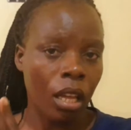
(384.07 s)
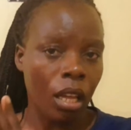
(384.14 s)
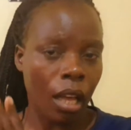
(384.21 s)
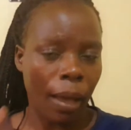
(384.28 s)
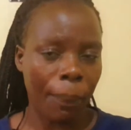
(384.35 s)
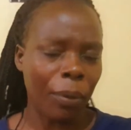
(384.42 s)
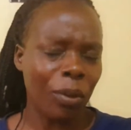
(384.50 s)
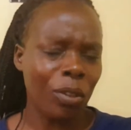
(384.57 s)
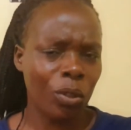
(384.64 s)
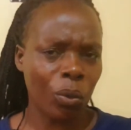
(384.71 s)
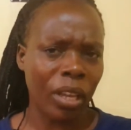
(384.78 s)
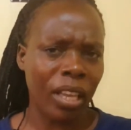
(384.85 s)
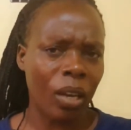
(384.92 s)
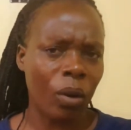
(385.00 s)
a
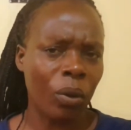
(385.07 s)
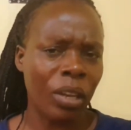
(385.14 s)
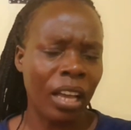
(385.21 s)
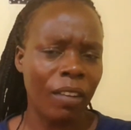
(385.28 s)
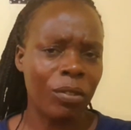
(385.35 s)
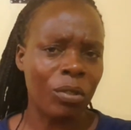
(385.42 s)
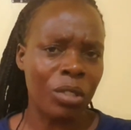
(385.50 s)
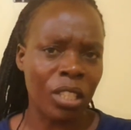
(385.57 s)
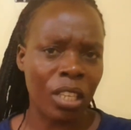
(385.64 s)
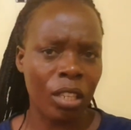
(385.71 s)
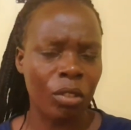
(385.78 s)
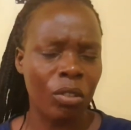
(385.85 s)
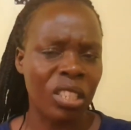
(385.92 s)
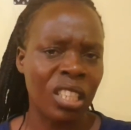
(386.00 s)
point where we have to
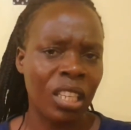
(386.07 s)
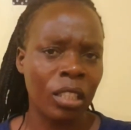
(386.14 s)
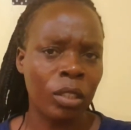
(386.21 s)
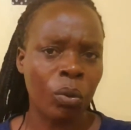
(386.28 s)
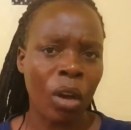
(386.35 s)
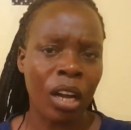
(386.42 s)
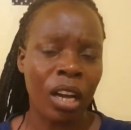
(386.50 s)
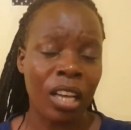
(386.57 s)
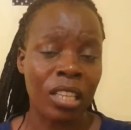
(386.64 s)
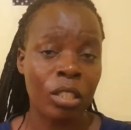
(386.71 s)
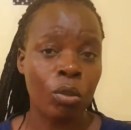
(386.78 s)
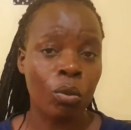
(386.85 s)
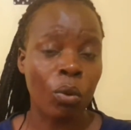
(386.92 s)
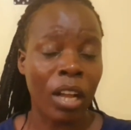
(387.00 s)
tell you as health
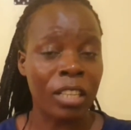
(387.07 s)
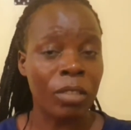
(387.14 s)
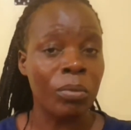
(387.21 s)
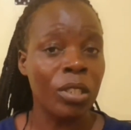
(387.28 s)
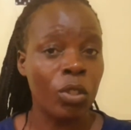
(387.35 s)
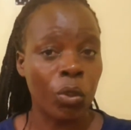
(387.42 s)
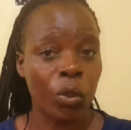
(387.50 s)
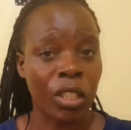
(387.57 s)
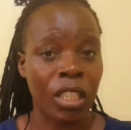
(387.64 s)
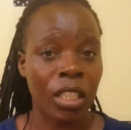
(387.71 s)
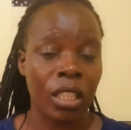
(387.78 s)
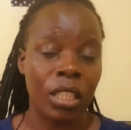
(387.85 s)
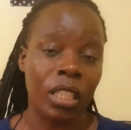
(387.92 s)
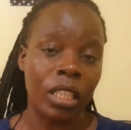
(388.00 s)
workers to admit your
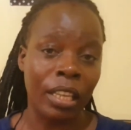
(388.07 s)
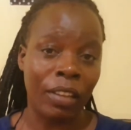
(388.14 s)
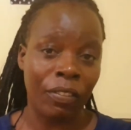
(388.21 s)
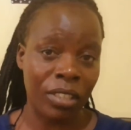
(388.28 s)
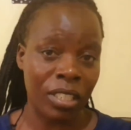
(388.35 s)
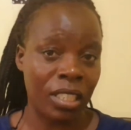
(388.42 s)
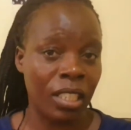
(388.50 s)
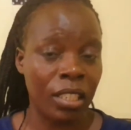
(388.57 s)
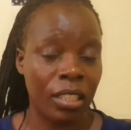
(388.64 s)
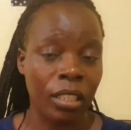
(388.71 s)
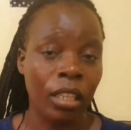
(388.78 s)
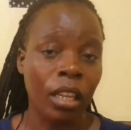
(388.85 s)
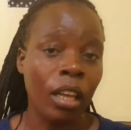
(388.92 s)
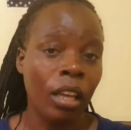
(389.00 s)
kid in a
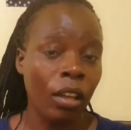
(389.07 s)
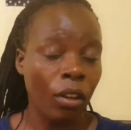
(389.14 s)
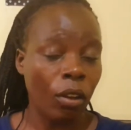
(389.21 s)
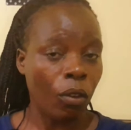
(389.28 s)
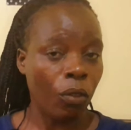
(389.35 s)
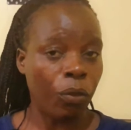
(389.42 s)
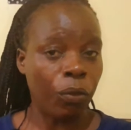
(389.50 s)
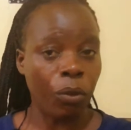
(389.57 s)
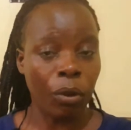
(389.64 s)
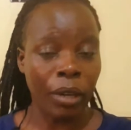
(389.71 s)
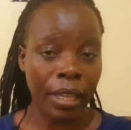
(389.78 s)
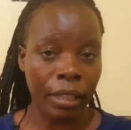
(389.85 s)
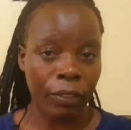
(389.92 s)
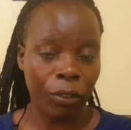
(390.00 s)
facility
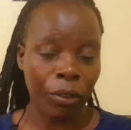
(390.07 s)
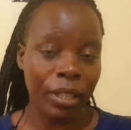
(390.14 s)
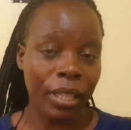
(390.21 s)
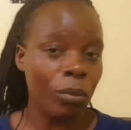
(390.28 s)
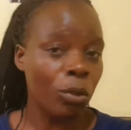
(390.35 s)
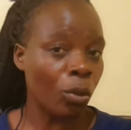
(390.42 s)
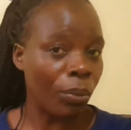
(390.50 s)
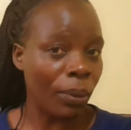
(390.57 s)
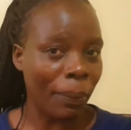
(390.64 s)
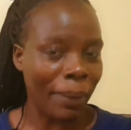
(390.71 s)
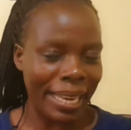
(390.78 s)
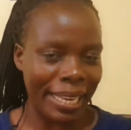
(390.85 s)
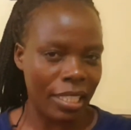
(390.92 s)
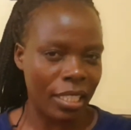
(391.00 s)
for them to be
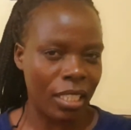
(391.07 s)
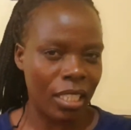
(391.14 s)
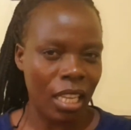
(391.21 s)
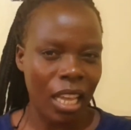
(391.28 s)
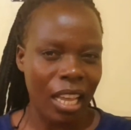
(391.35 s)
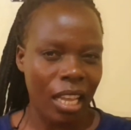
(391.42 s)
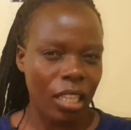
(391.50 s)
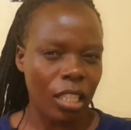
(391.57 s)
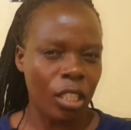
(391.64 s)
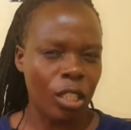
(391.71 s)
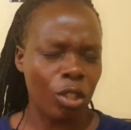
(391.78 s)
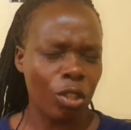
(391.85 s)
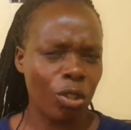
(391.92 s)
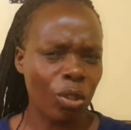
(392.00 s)
managed.
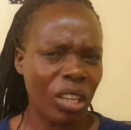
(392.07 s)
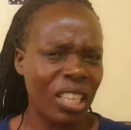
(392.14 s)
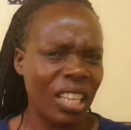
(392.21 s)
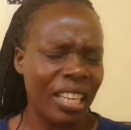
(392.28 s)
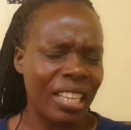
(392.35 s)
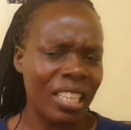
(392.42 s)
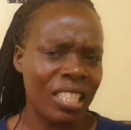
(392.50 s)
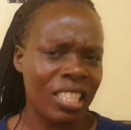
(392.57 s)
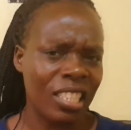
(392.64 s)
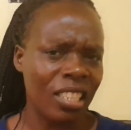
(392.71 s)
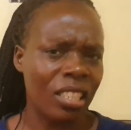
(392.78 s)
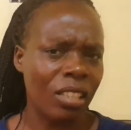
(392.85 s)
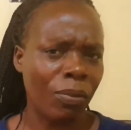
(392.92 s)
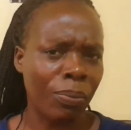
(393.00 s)
It's usually an
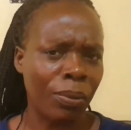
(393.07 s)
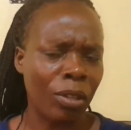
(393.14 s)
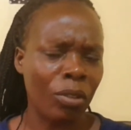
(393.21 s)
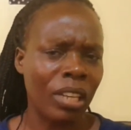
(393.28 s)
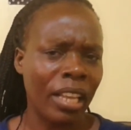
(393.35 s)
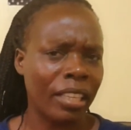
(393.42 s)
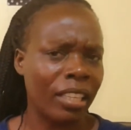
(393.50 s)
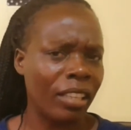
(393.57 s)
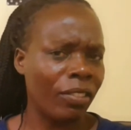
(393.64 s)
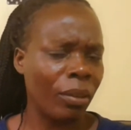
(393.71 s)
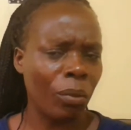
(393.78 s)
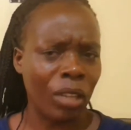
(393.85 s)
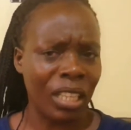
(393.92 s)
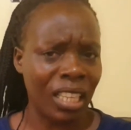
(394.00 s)
extensive period, like
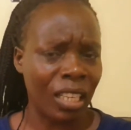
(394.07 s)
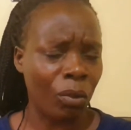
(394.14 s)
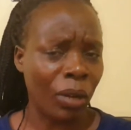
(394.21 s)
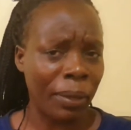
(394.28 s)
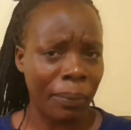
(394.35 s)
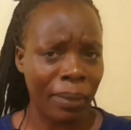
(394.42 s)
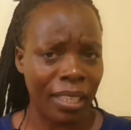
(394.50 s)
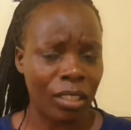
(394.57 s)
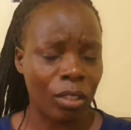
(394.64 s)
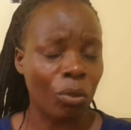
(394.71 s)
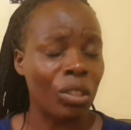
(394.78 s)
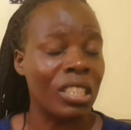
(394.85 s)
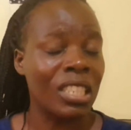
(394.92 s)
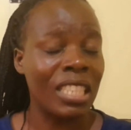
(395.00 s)
even more than 1 month,
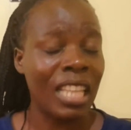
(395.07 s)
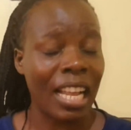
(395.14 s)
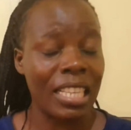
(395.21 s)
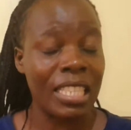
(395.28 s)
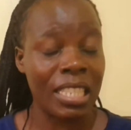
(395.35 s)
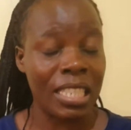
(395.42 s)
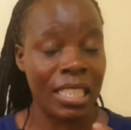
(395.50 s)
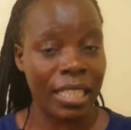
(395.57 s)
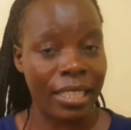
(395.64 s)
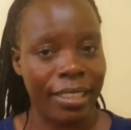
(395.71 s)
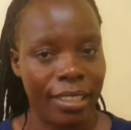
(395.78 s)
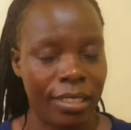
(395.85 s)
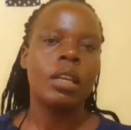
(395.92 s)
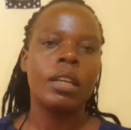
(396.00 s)
so it's that
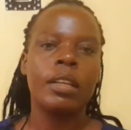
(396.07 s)
serious.